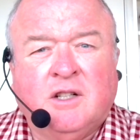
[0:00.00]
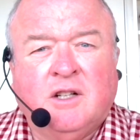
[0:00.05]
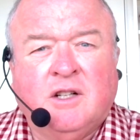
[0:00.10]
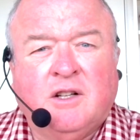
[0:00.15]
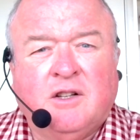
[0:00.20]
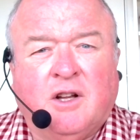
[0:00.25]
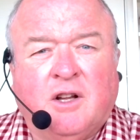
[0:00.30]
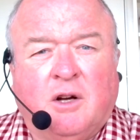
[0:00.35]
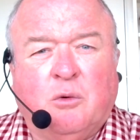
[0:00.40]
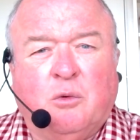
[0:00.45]

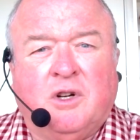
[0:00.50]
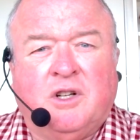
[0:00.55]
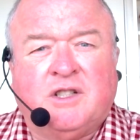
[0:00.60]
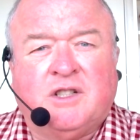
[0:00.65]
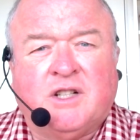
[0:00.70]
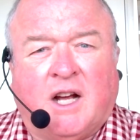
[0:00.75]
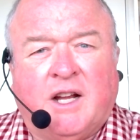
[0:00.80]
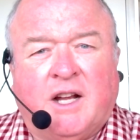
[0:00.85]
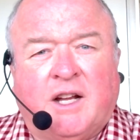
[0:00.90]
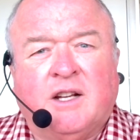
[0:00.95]
that would
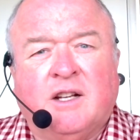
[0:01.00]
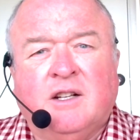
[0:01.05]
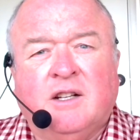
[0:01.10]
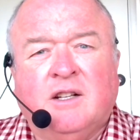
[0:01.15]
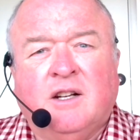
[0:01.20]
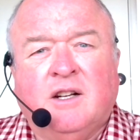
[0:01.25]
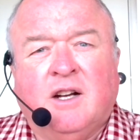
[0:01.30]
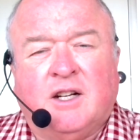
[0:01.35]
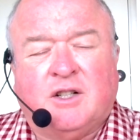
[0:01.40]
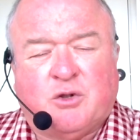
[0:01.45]
take
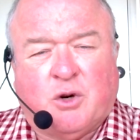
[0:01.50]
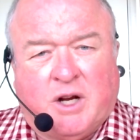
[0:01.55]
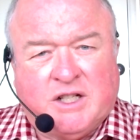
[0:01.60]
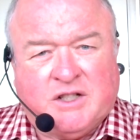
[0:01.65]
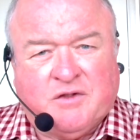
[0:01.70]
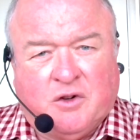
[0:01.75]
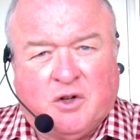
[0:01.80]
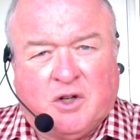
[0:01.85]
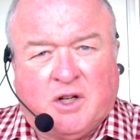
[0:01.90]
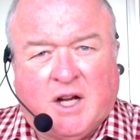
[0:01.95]
a
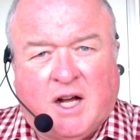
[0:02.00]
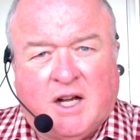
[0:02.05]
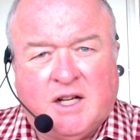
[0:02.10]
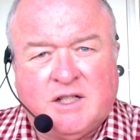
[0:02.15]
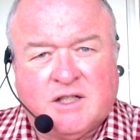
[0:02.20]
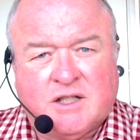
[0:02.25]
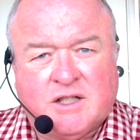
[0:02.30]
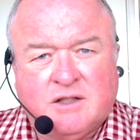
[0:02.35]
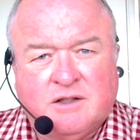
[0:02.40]
transfer case.